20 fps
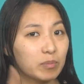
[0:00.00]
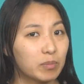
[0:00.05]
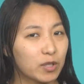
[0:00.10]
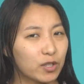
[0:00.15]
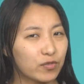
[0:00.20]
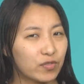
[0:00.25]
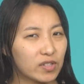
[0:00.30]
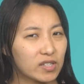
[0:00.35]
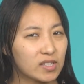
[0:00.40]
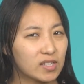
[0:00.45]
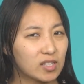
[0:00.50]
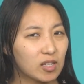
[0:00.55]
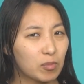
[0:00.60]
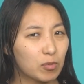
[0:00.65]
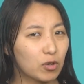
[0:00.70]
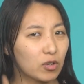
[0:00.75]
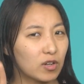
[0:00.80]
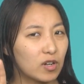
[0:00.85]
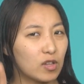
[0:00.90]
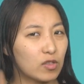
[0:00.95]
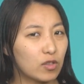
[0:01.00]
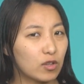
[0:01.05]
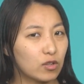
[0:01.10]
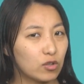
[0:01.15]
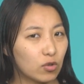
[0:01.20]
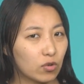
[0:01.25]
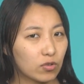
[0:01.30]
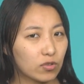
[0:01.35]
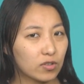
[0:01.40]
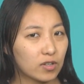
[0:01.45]
But if it's summer in the
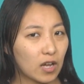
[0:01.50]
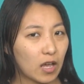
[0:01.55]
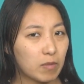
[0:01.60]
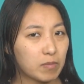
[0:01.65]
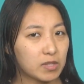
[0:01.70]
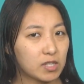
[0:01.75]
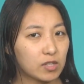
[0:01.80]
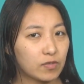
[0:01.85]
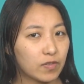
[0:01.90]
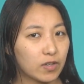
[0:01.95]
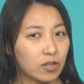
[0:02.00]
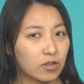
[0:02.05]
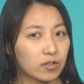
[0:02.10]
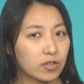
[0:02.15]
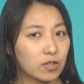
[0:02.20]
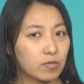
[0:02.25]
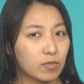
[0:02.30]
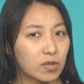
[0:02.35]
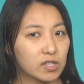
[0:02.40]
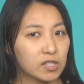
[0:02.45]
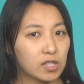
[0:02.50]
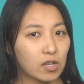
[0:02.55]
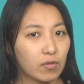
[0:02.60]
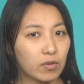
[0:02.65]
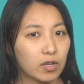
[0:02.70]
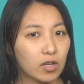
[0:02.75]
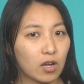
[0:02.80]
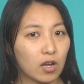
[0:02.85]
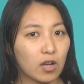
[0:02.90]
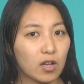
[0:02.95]
northern hemisphere, then what's
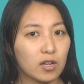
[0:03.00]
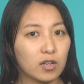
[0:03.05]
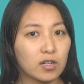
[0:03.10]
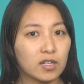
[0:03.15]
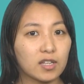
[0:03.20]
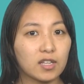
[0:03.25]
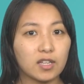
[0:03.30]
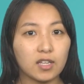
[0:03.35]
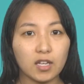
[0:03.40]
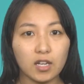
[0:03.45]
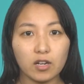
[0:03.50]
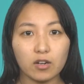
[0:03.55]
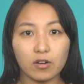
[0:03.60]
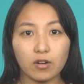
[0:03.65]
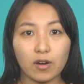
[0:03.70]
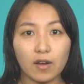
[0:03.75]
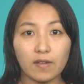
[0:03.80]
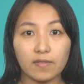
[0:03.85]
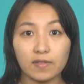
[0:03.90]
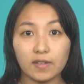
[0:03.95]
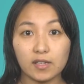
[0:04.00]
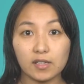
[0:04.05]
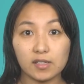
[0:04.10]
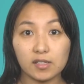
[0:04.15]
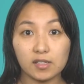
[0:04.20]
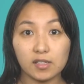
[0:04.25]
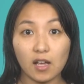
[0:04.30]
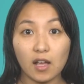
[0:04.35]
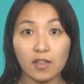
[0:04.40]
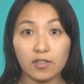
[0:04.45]
going on here in the
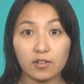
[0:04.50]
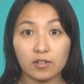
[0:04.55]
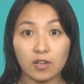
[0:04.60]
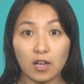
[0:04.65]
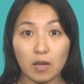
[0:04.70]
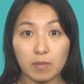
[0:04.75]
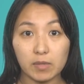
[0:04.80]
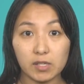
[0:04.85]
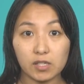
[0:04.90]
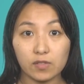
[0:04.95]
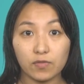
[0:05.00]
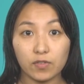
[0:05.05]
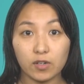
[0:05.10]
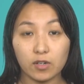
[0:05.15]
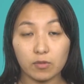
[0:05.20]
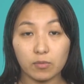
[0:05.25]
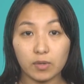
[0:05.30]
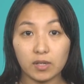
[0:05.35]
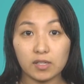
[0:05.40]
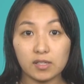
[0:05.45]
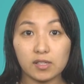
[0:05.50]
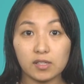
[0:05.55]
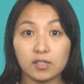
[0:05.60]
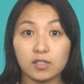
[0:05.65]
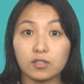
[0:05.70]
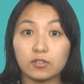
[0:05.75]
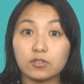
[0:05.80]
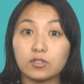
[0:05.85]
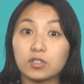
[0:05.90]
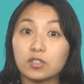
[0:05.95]
southern hemisphere when it's
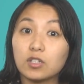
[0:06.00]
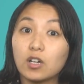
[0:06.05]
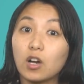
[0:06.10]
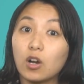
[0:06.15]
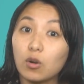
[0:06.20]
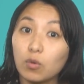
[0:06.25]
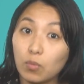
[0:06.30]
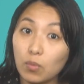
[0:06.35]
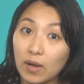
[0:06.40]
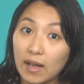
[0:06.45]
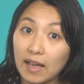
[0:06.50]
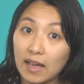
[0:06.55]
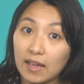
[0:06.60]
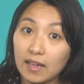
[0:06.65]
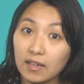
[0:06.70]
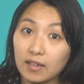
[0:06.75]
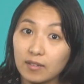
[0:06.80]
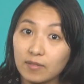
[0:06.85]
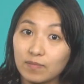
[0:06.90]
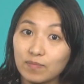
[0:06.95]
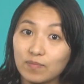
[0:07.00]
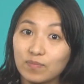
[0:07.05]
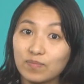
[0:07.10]
tilted away?